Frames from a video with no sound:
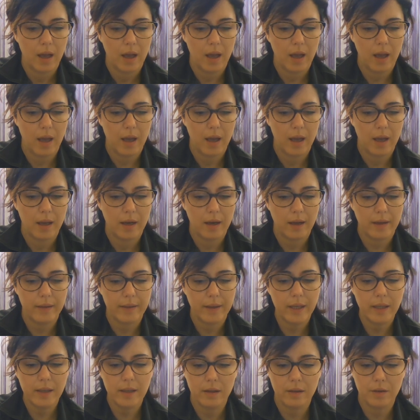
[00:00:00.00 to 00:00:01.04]
And I
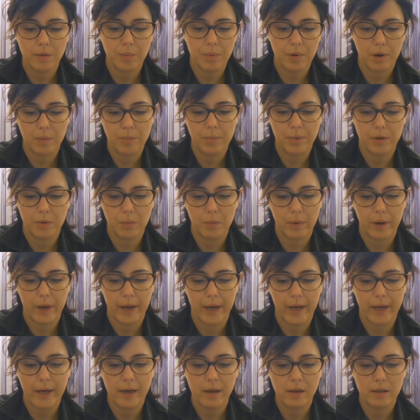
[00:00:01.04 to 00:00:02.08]
think that the proper
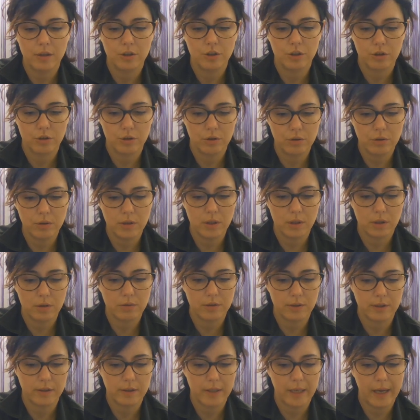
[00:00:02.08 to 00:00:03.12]
way to do so
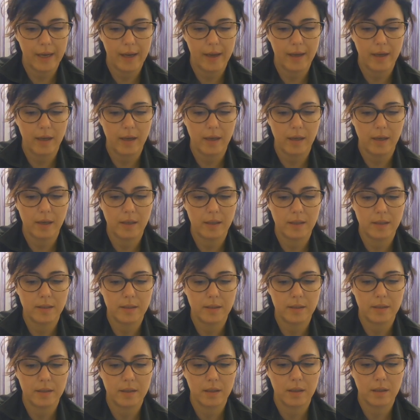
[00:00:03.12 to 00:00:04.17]
today
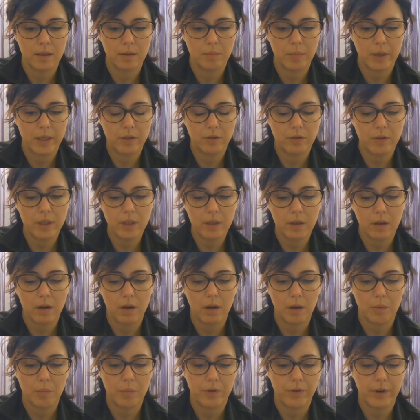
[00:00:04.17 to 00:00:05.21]
is by doing the
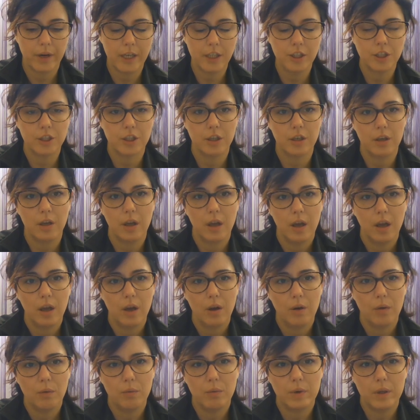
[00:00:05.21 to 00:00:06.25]
collaboration
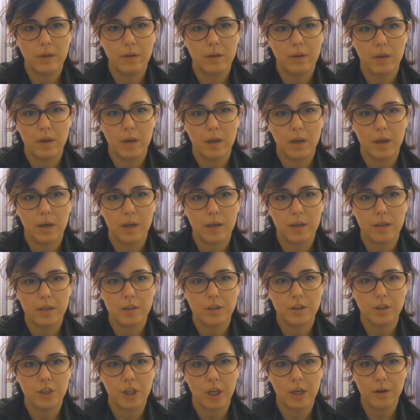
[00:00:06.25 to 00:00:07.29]
with the
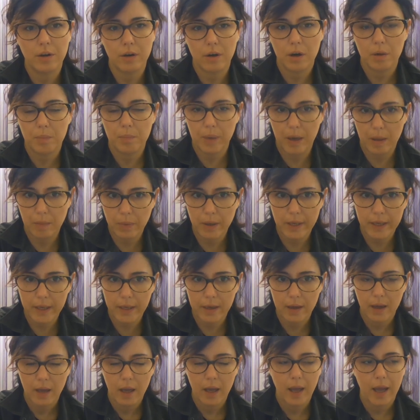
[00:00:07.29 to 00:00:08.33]
general
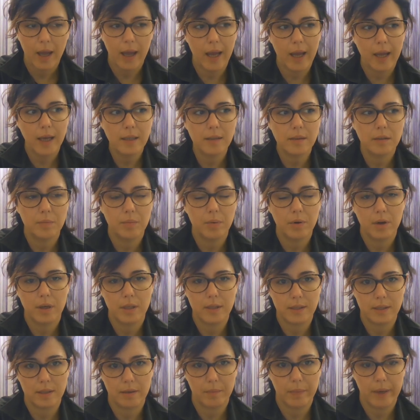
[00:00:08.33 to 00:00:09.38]
public and the
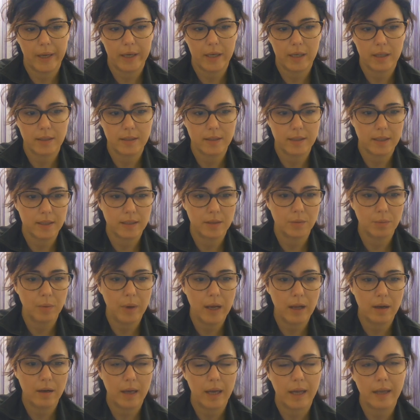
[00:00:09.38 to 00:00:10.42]
policymakers as
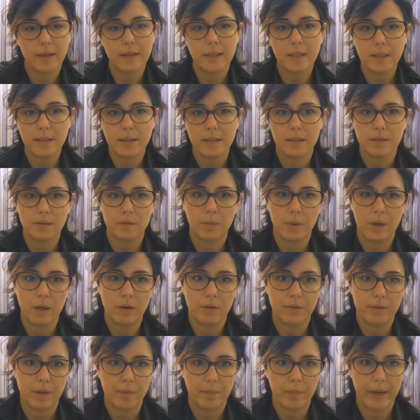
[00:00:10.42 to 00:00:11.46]
well. And this is one
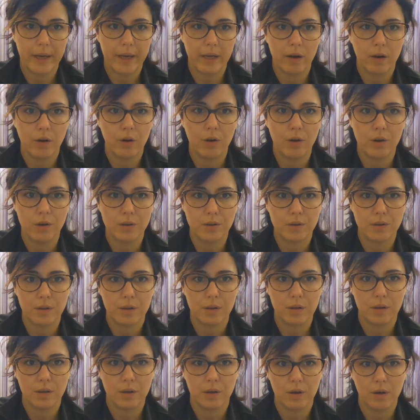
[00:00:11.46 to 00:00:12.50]
of the main goals
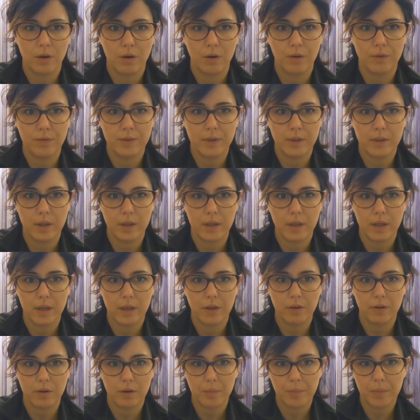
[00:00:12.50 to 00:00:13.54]
of the
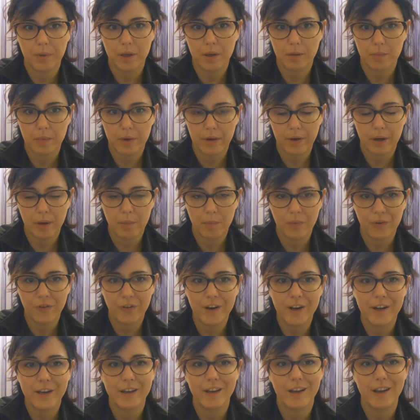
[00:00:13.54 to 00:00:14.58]
European Marine
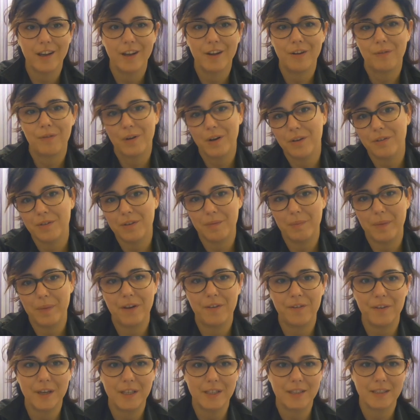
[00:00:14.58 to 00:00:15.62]
Board and one of the
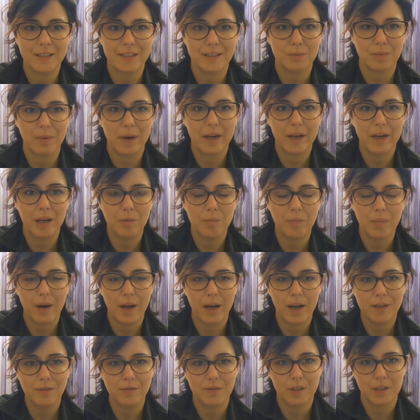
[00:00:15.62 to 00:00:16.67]
main reasons why I
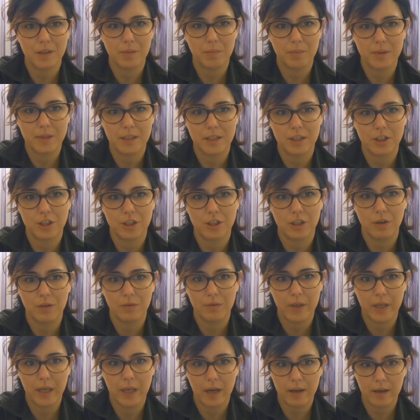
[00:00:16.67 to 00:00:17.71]
applied for the position of
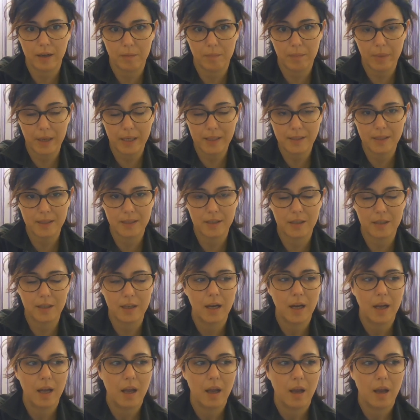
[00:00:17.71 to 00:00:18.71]
the young ambassador.